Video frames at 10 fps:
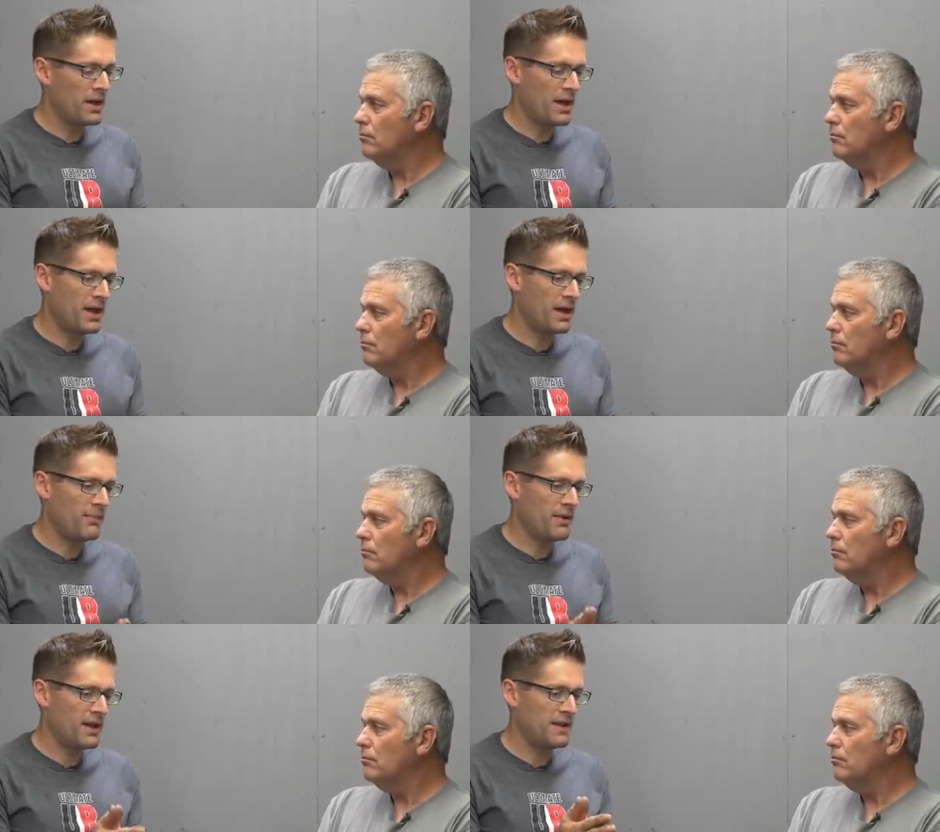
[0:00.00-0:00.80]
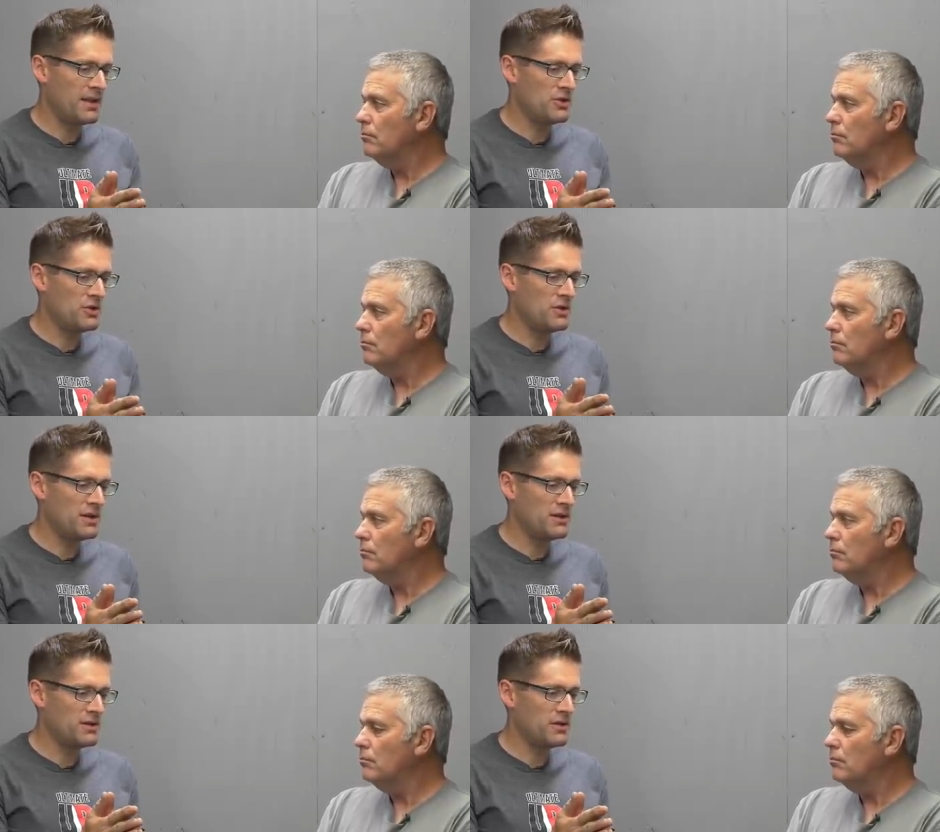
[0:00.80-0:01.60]
Speaker 1: Um, and then you
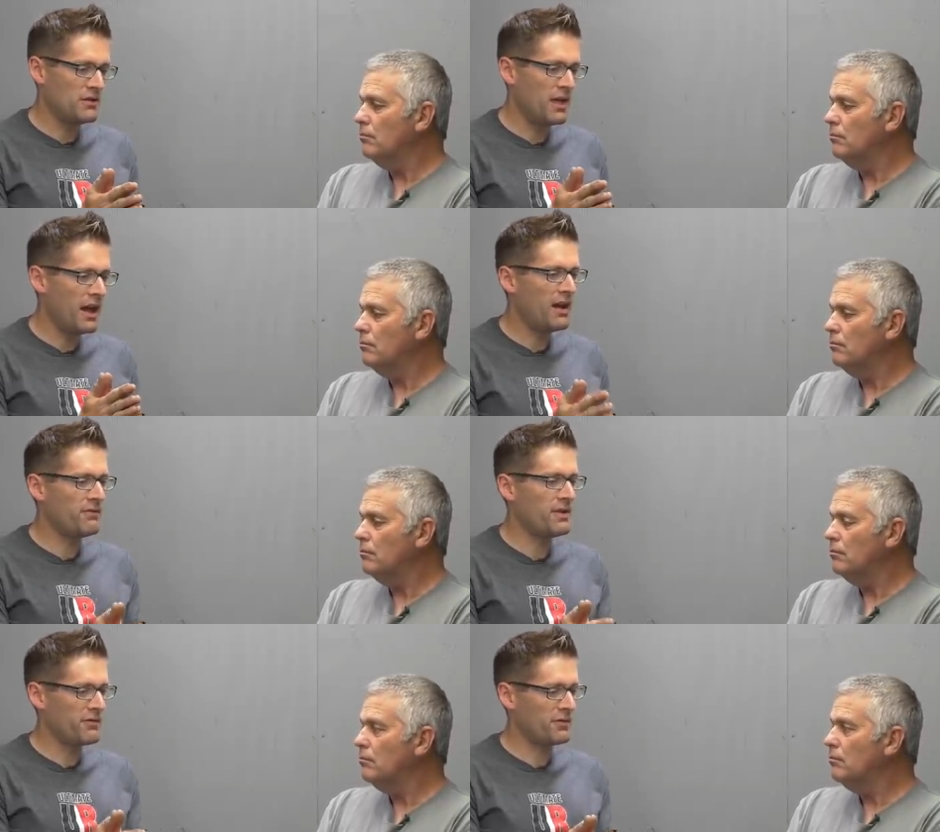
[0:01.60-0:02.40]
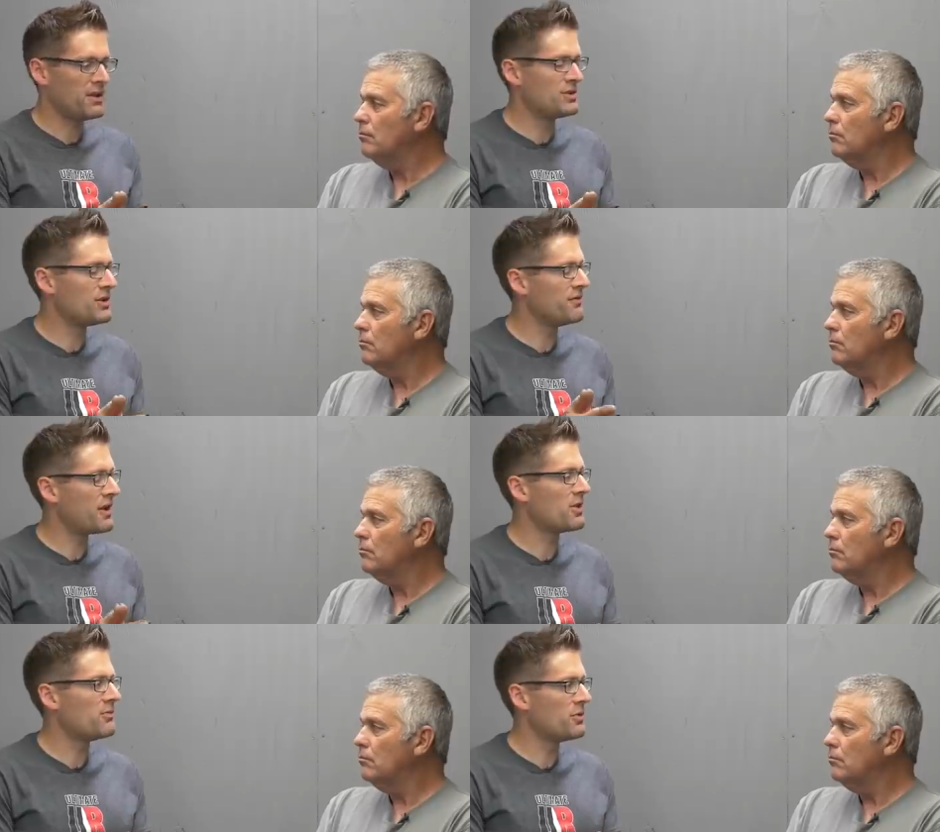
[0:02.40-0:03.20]
need to have the information
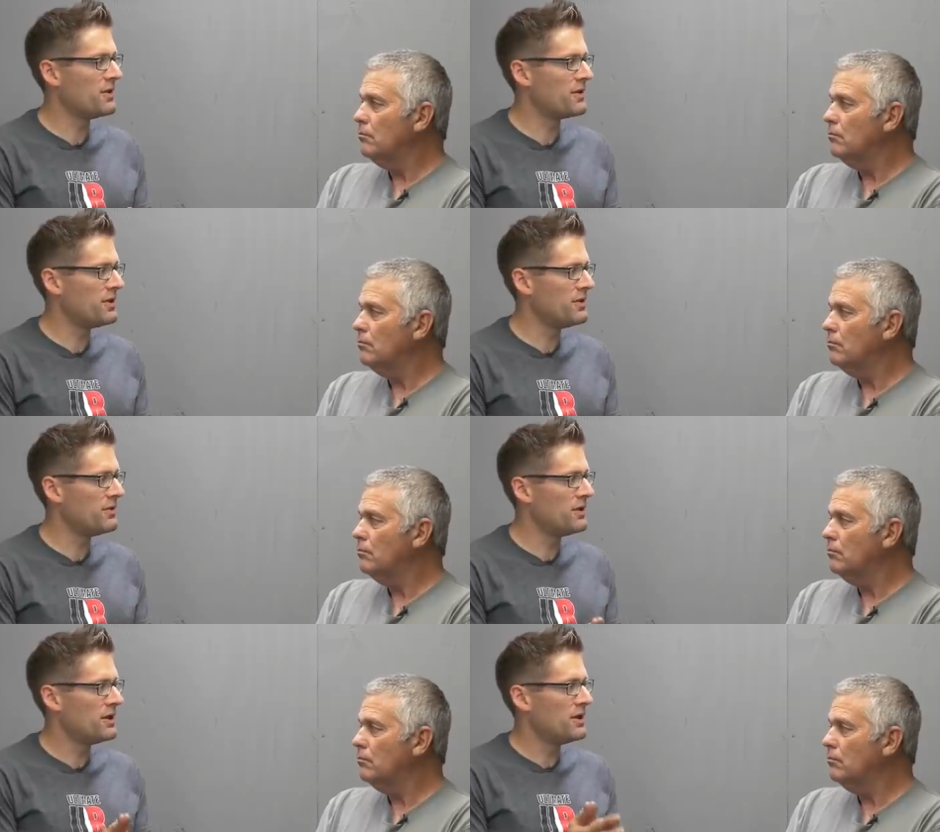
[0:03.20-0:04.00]
available with you